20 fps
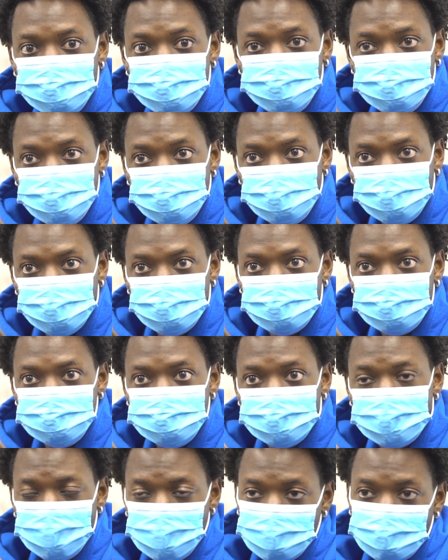for two
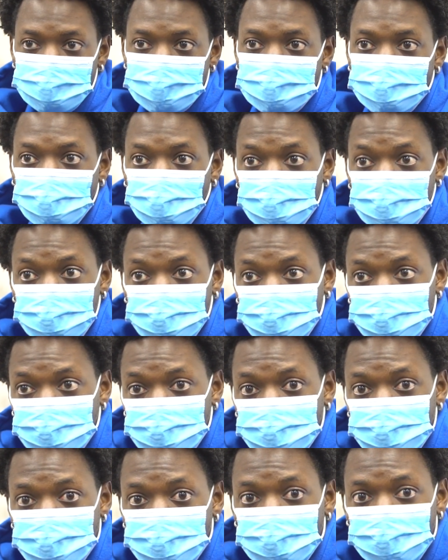weeks. Then week three,
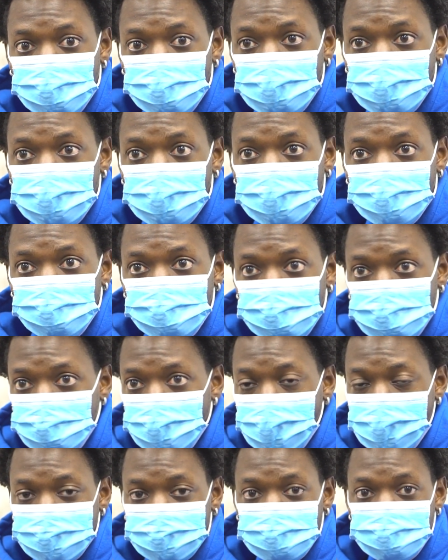you're uh, able to
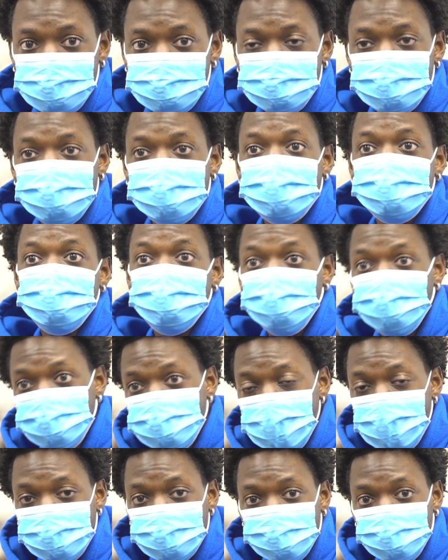practice, and then you
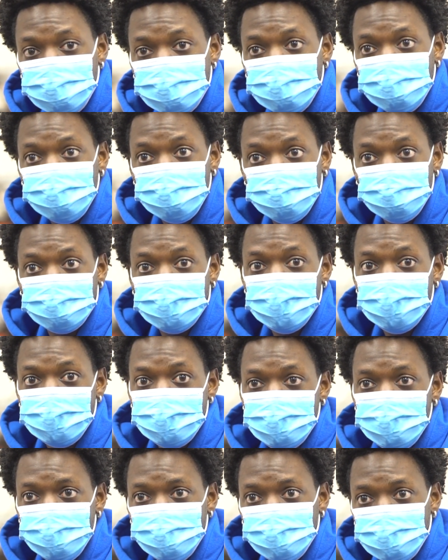finally be able to
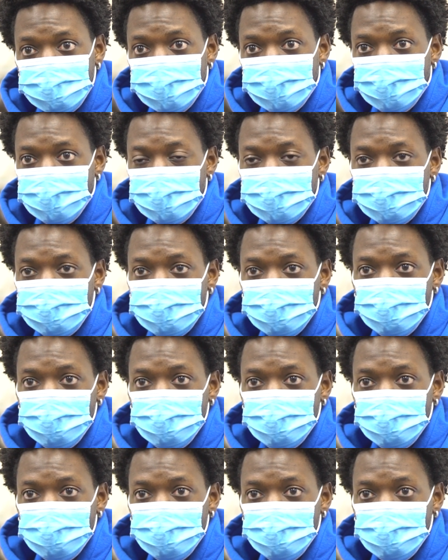play. And